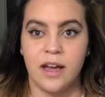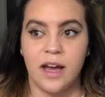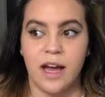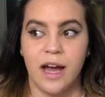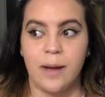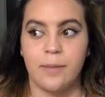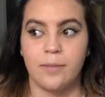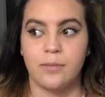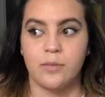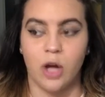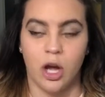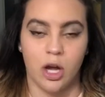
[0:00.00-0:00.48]

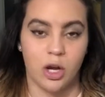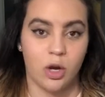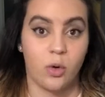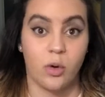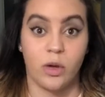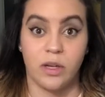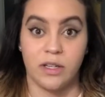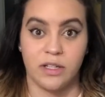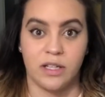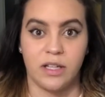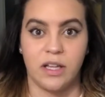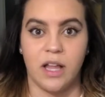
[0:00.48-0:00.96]
I'm not
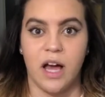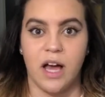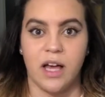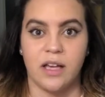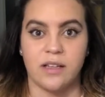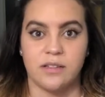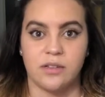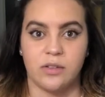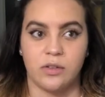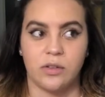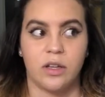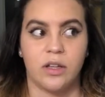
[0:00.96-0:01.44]
going to
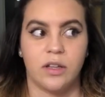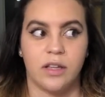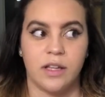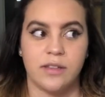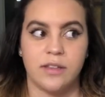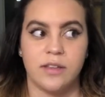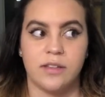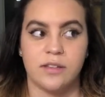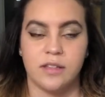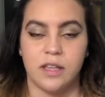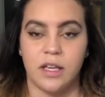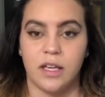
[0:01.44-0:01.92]
class looking like
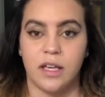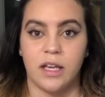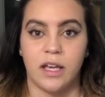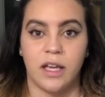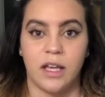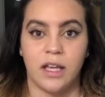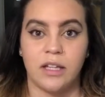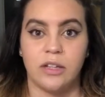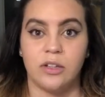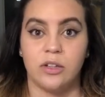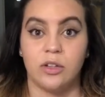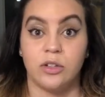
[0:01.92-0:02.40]
this. Like
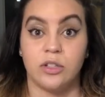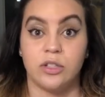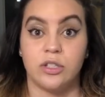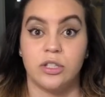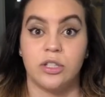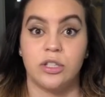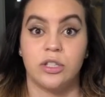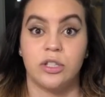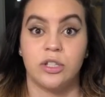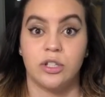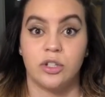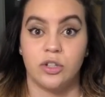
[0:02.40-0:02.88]
it looked
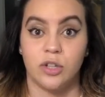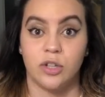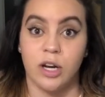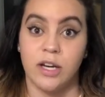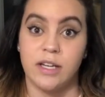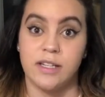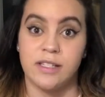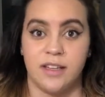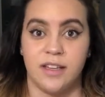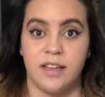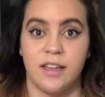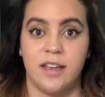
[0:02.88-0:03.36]

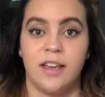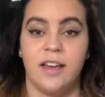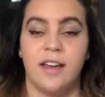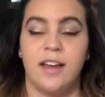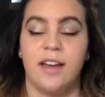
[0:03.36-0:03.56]
crazy.